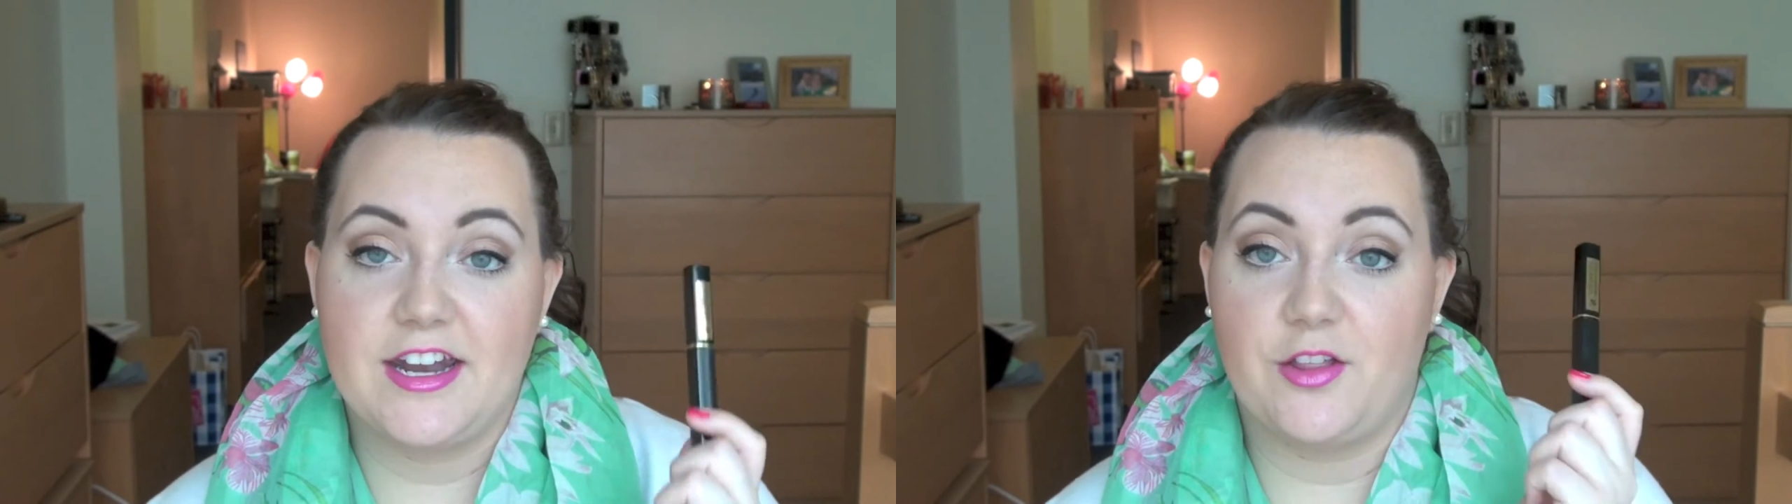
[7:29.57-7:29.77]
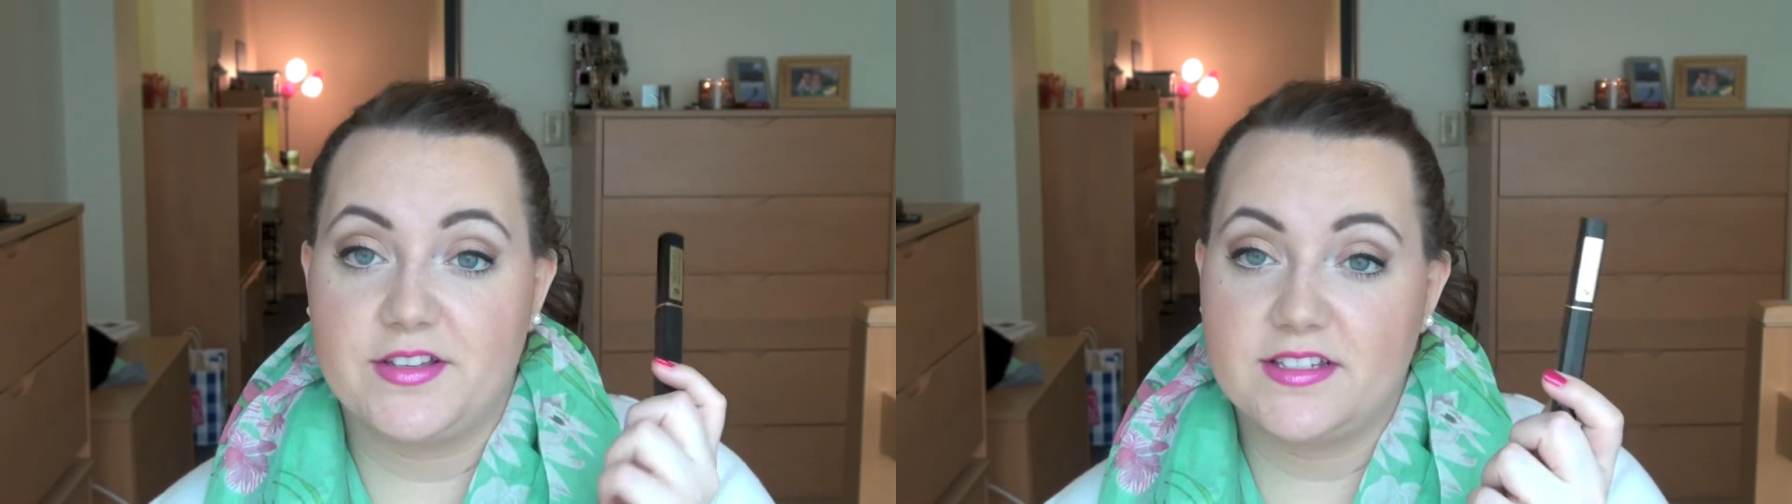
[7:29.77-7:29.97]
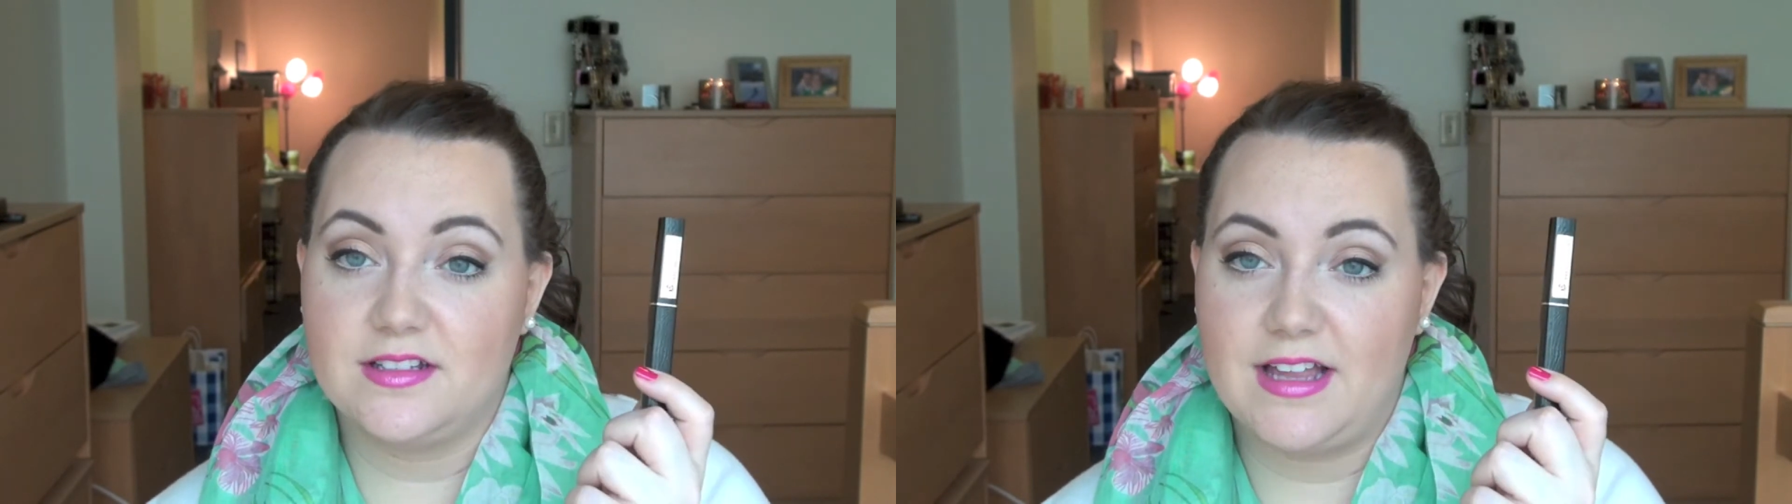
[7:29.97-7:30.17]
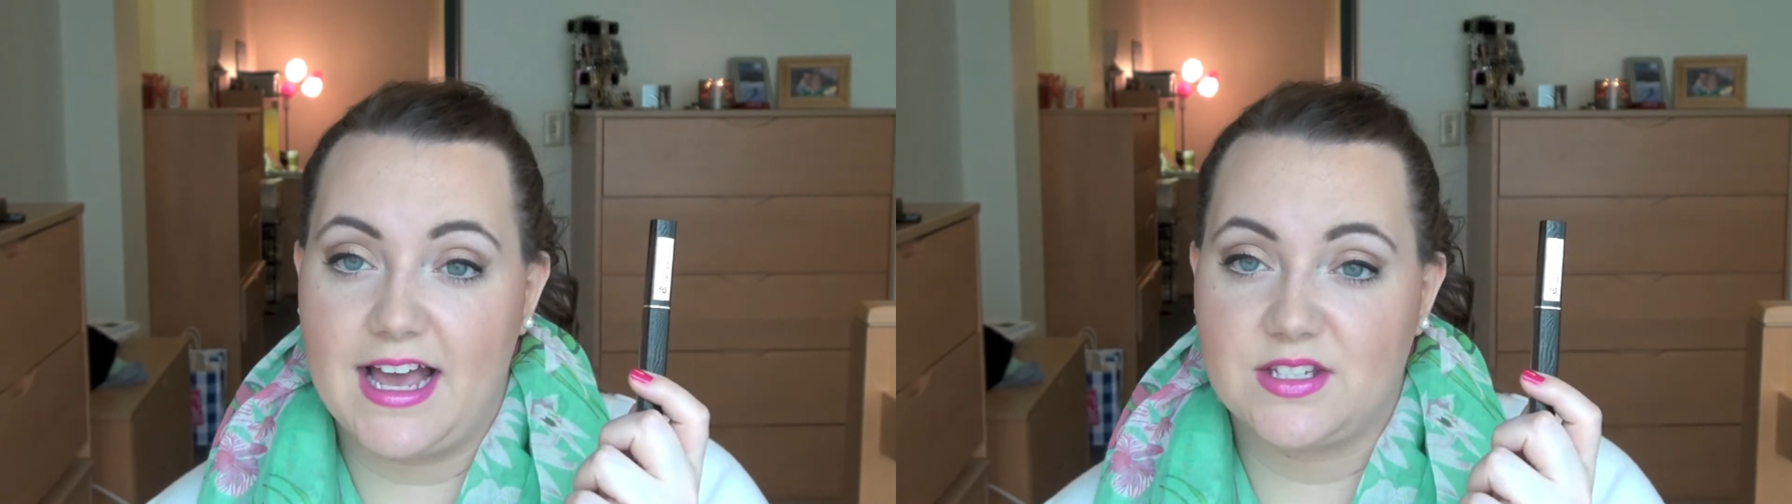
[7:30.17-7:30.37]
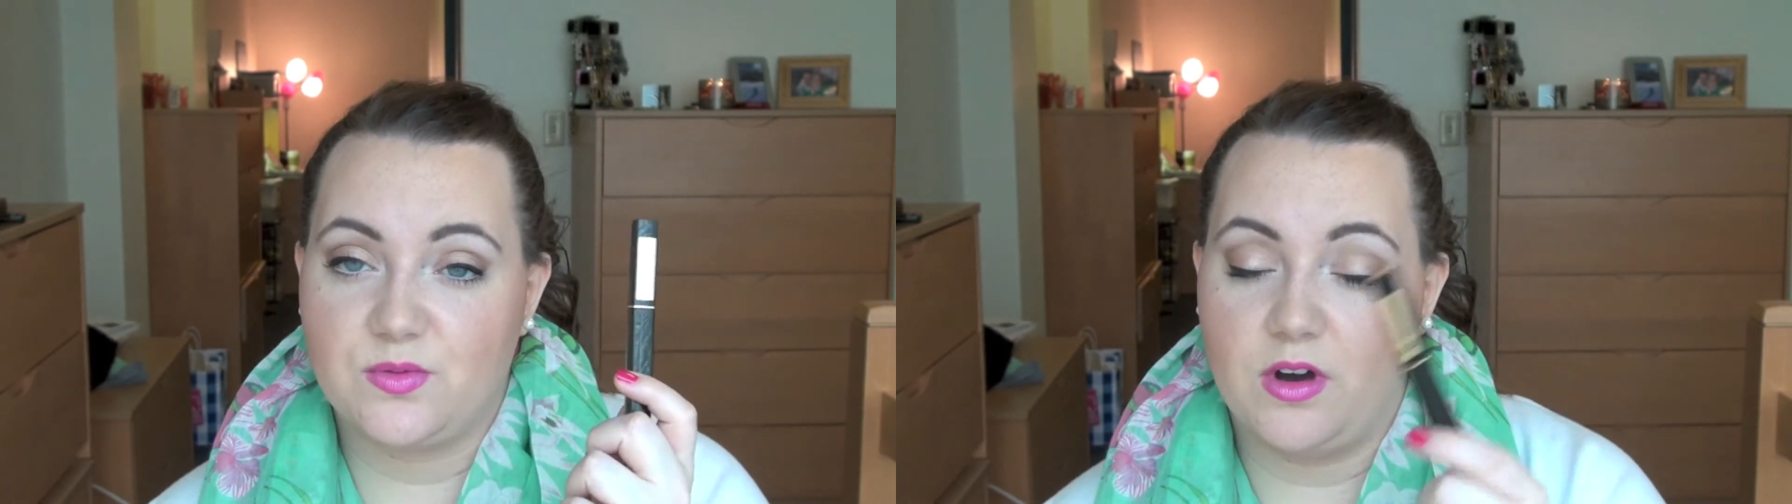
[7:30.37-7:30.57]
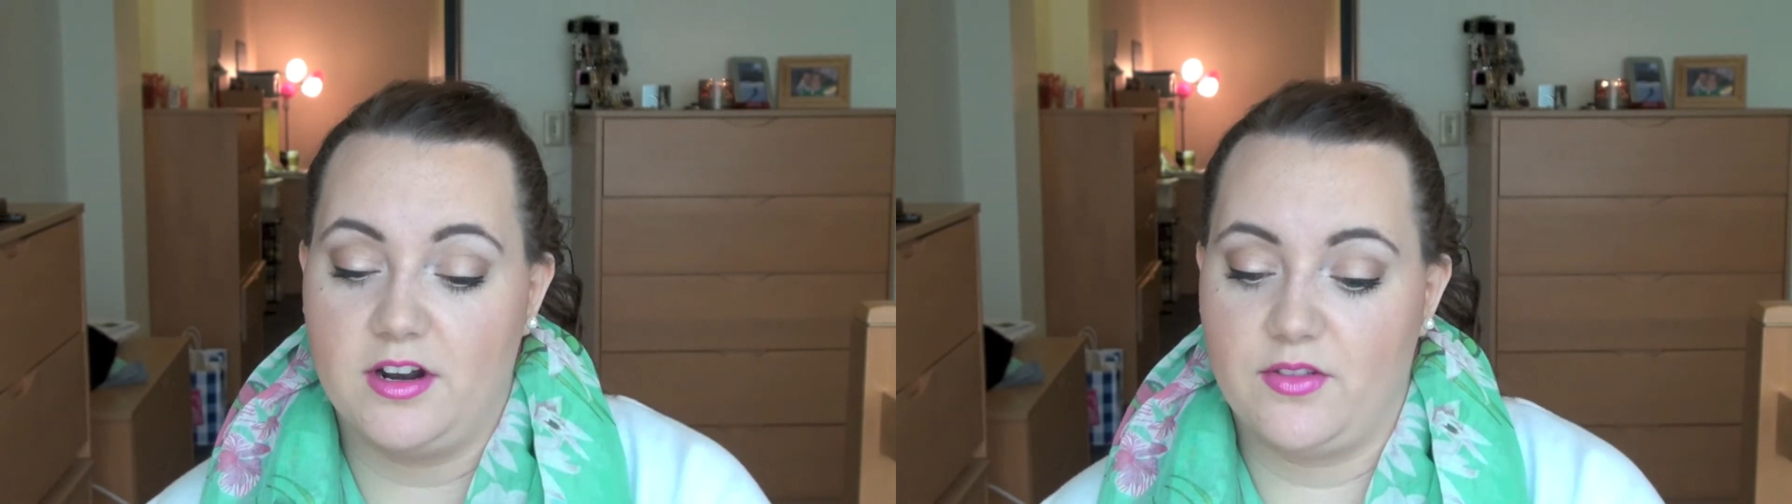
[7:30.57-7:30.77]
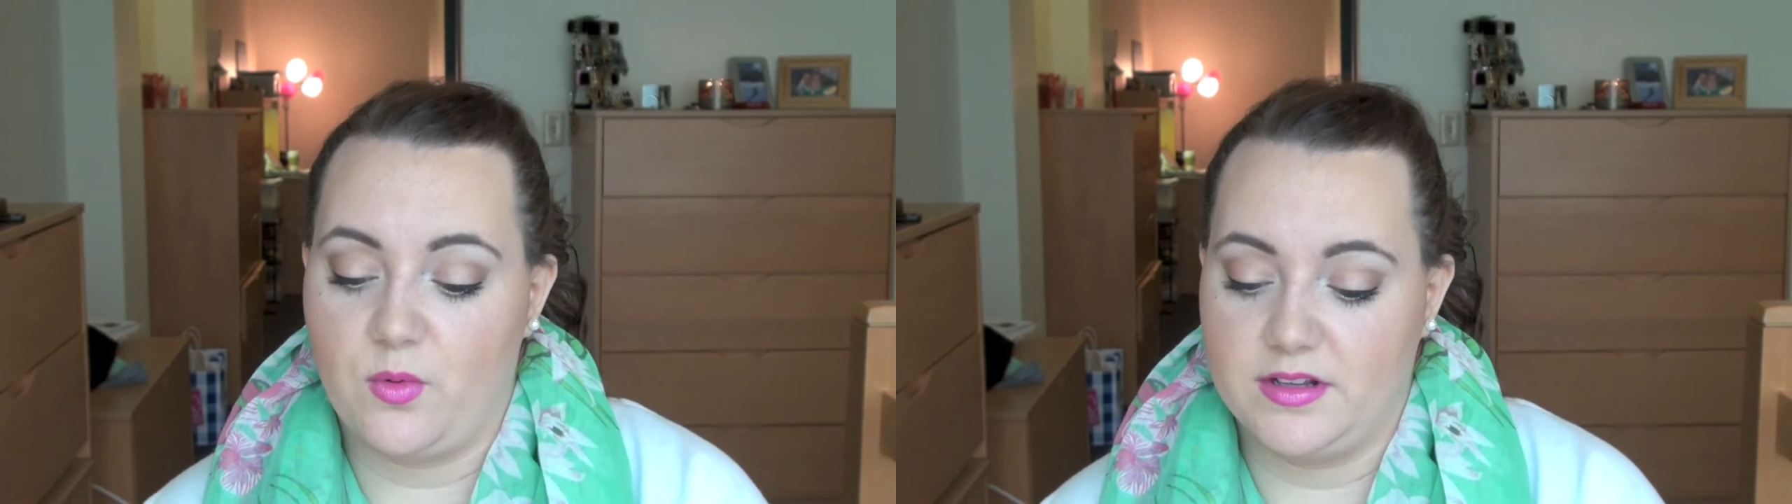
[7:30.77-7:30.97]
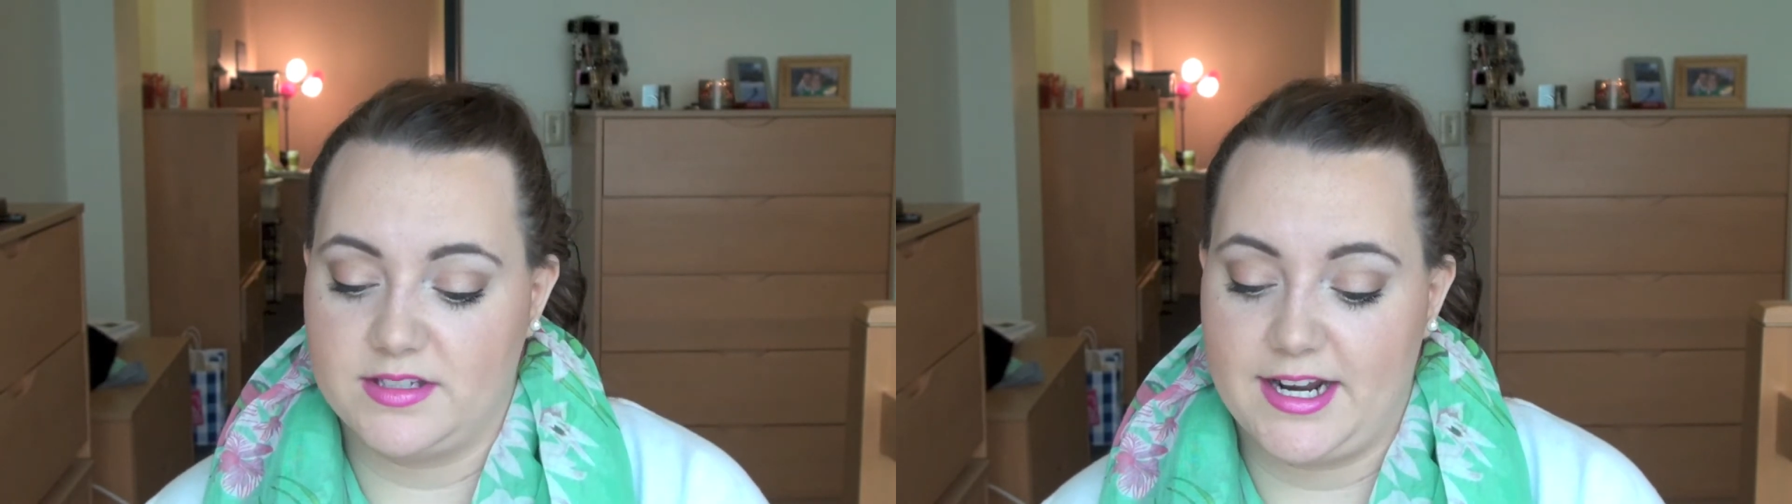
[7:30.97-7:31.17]
Now this is the last one of the
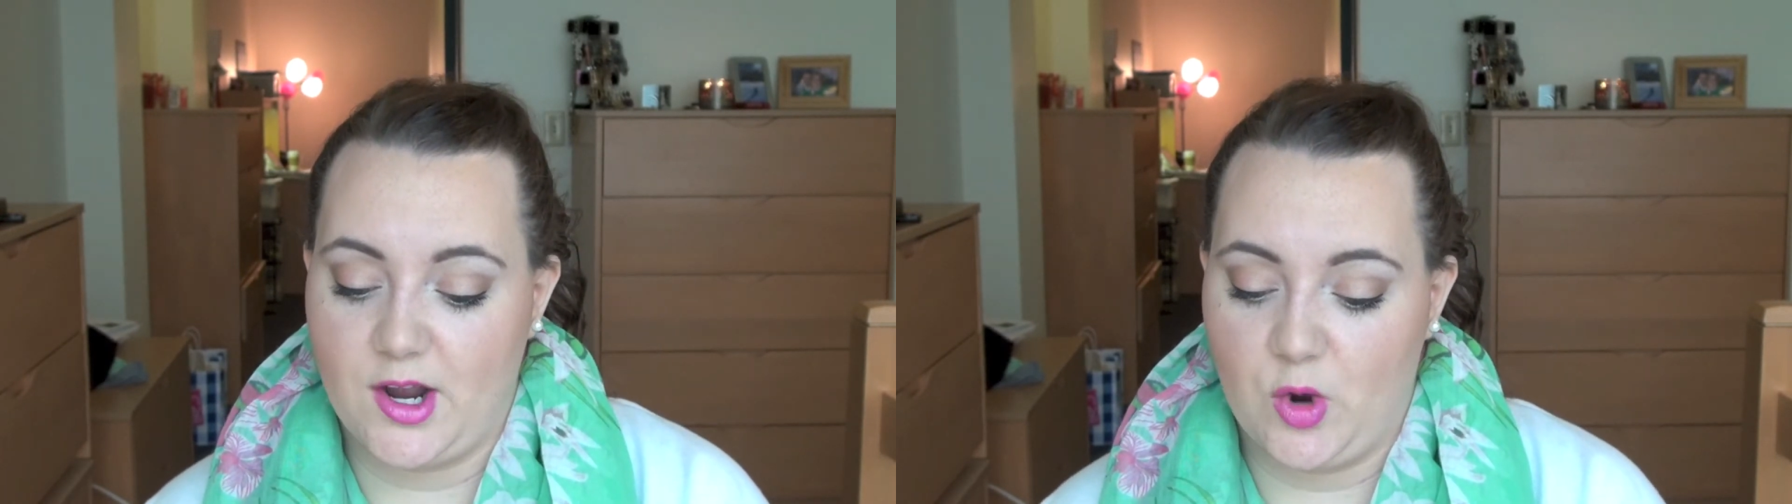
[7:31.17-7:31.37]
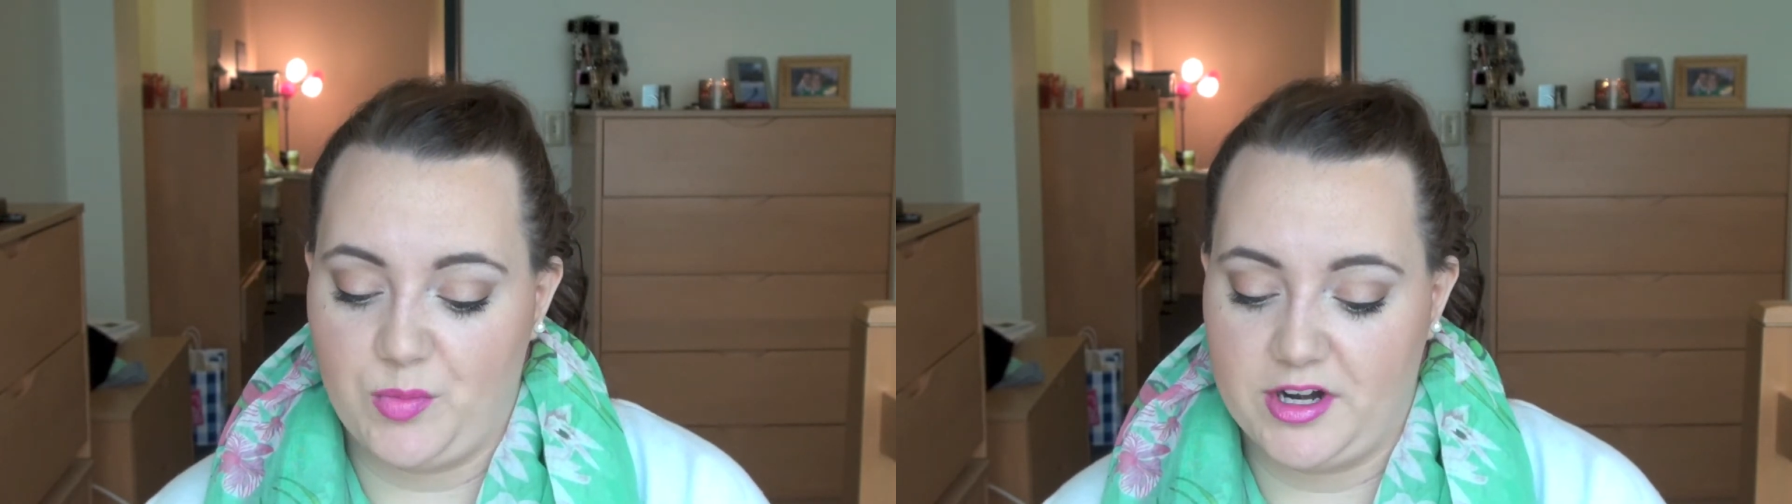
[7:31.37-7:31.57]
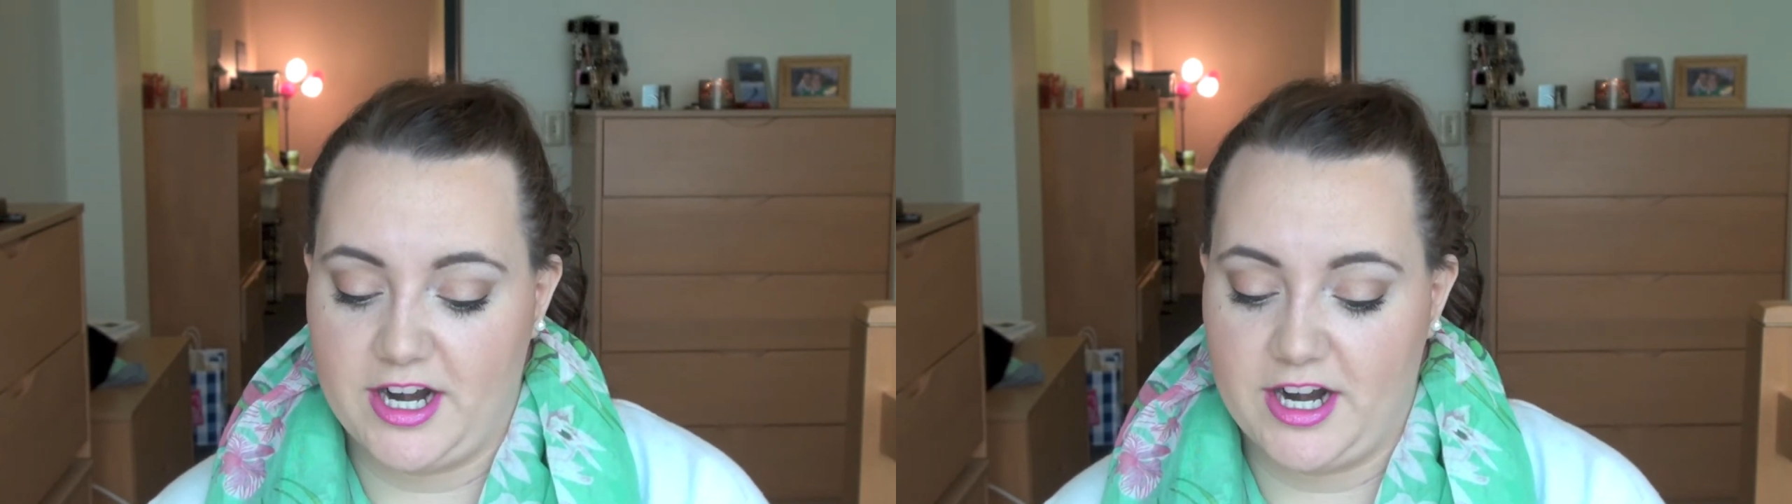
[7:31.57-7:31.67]
ones that I opened.